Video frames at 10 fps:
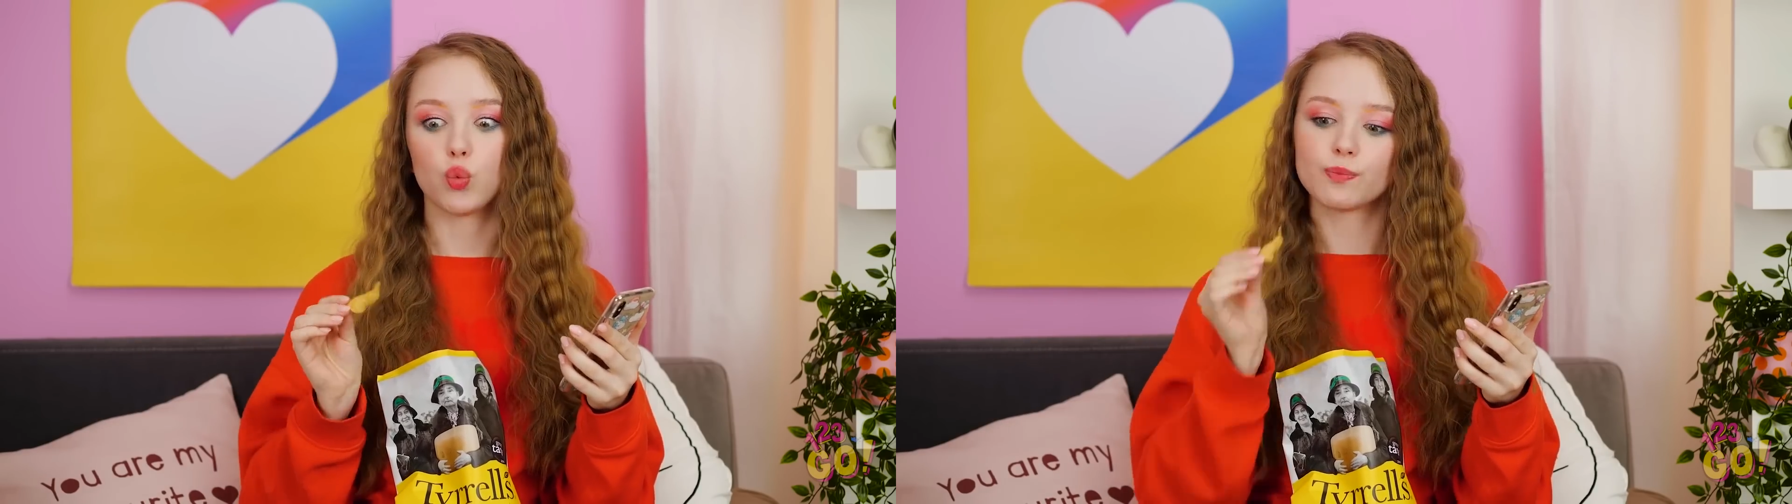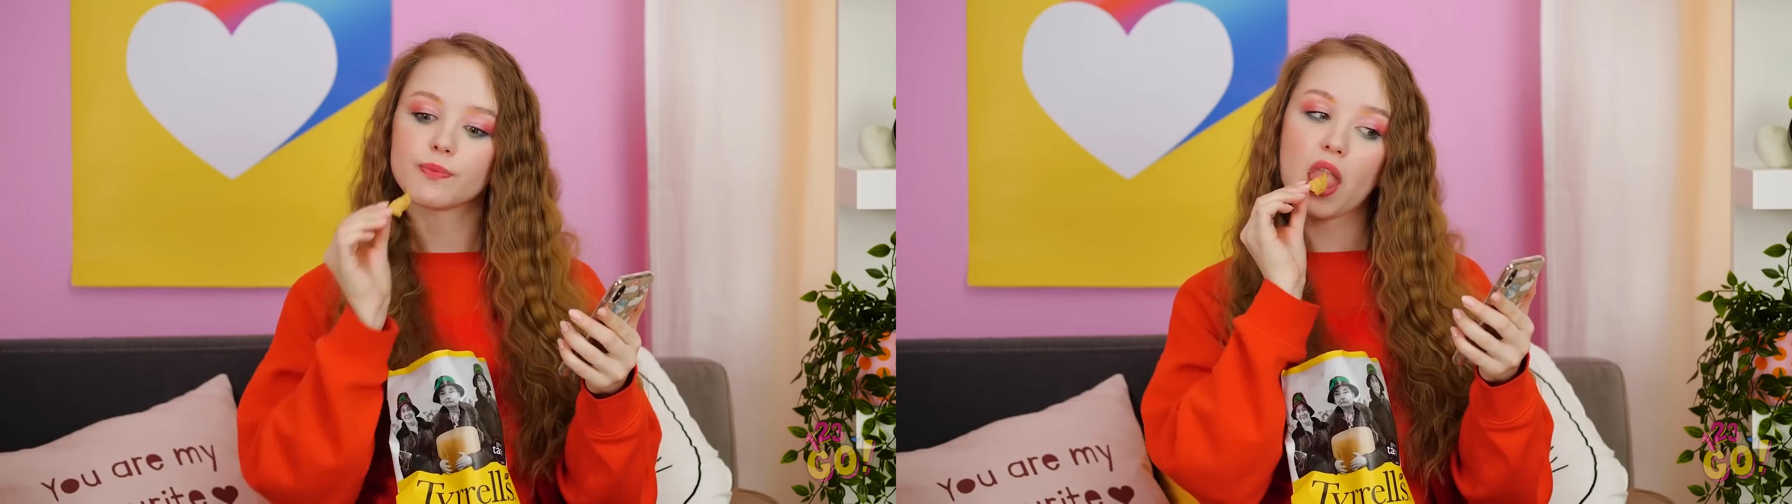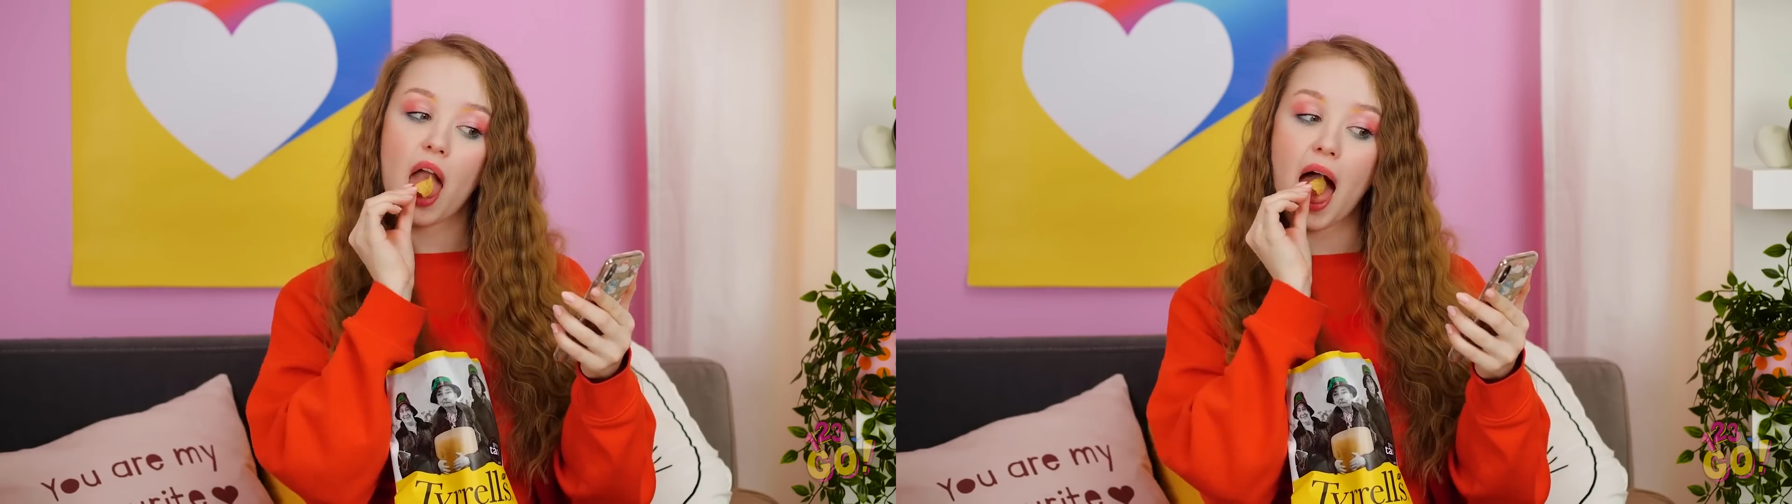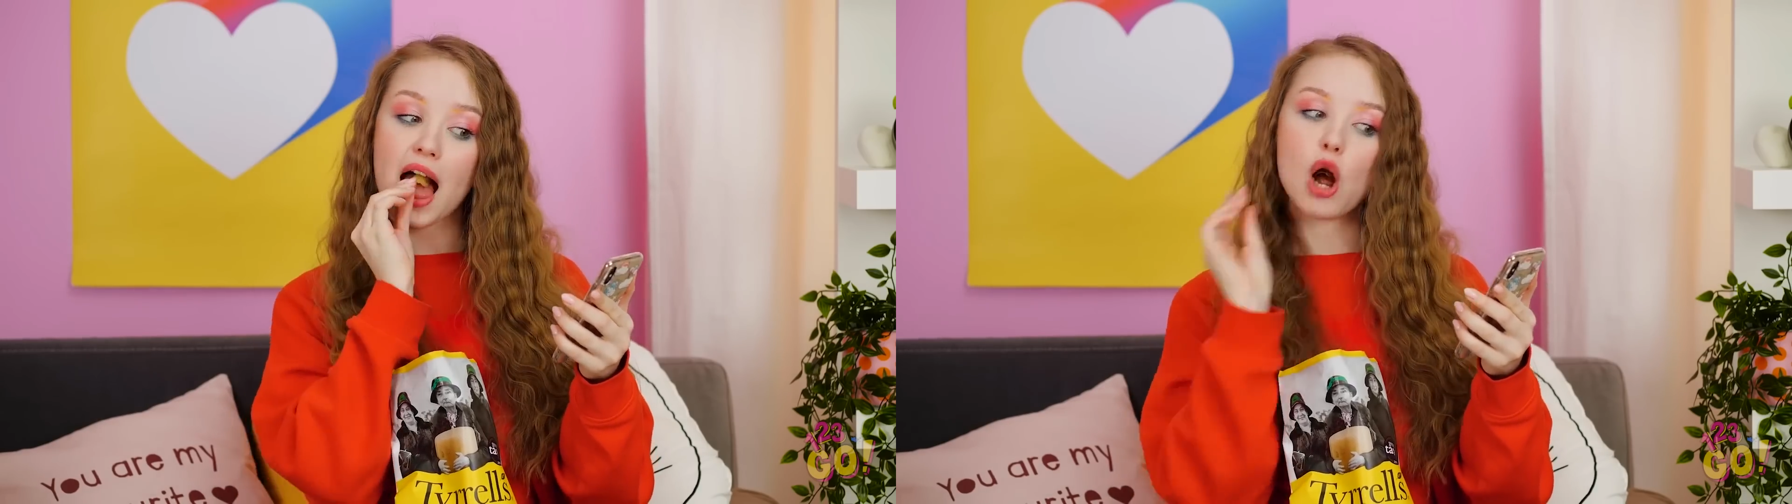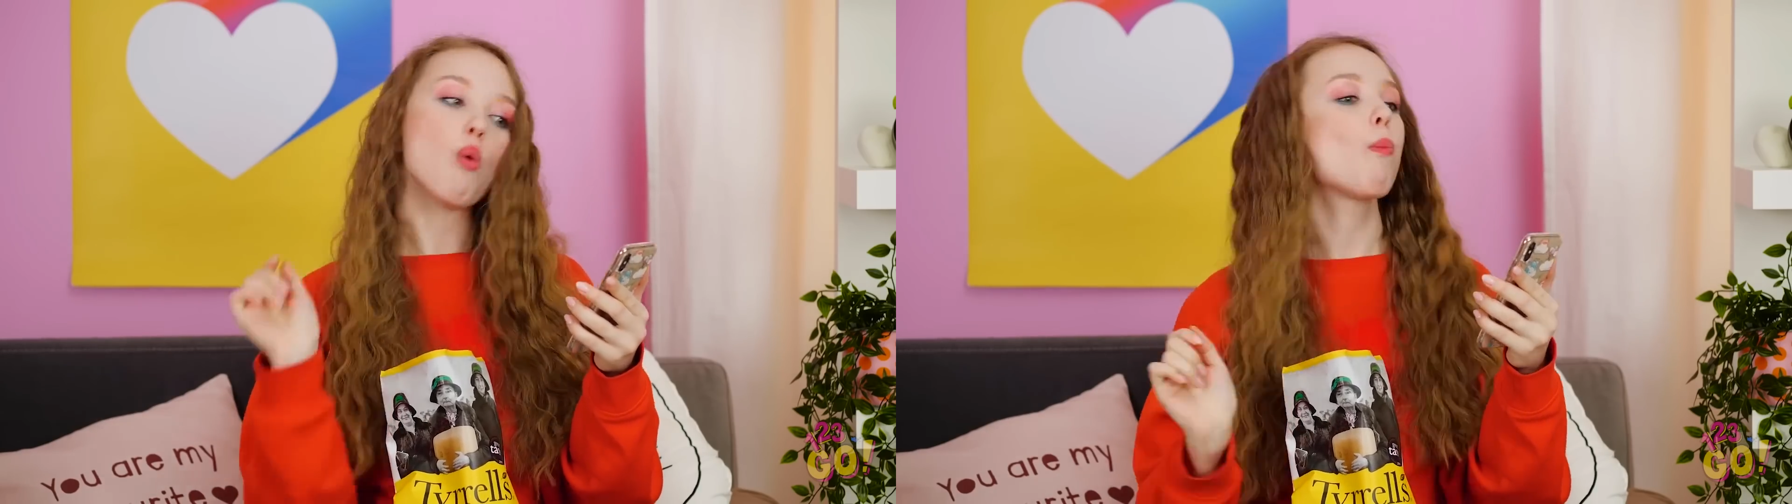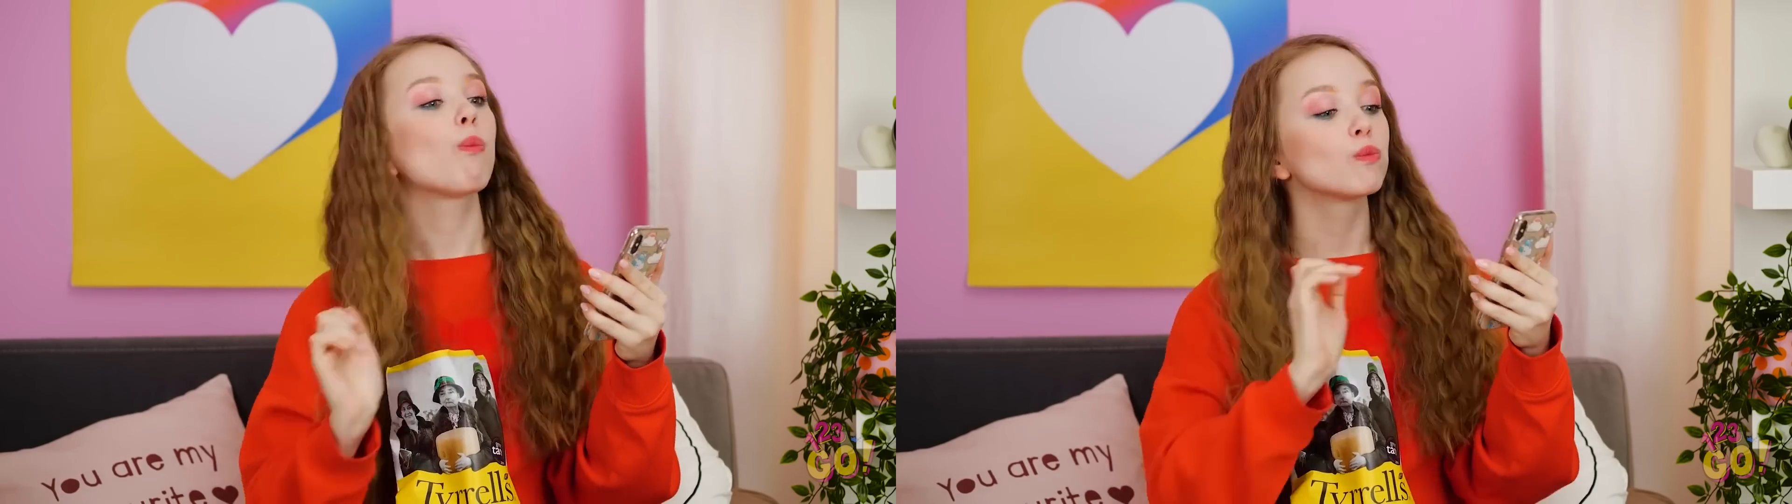than exercise.